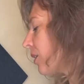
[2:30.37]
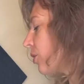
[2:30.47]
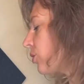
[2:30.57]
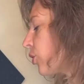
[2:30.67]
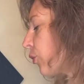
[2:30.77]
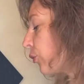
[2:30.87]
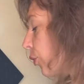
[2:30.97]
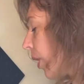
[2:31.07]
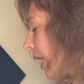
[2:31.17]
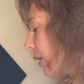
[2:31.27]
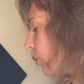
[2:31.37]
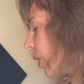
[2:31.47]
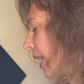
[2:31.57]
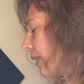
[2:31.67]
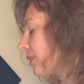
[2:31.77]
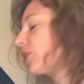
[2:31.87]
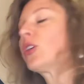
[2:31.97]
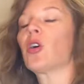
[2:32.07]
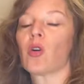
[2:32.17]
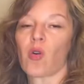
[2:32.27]
so 4 egg whites
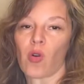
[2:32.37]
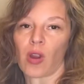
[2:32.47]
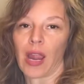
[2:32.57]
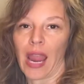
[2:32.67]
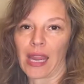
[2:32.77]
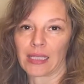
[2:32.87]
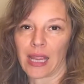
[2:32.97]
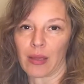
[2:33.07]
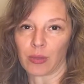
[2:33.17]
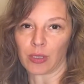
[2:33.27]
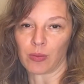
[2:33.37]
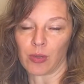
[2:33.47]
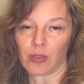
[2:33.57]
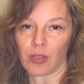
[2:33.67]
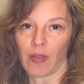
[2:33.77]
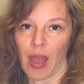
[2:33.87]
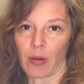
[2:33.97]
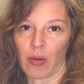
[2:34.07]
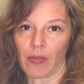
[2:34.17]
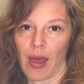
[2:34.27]
or 8 tablespoons of
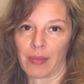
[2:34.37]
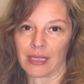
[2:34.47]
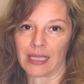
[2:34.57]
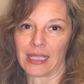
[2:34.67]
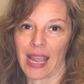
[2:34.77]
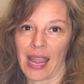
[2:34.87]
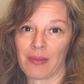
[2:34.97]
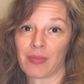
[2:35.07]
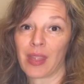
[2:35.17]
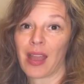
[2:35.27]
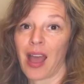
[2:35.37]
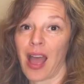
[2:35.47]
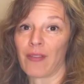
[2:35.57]
Aquafaba today. I've